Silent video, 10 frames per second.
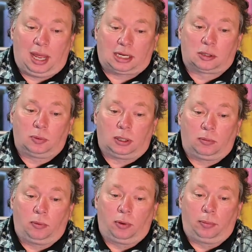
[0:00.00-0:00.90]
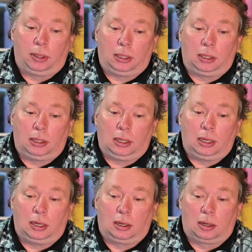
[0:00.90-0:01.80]
Next week we will be
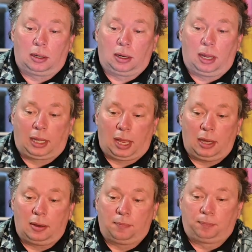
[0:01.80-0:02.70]
here again.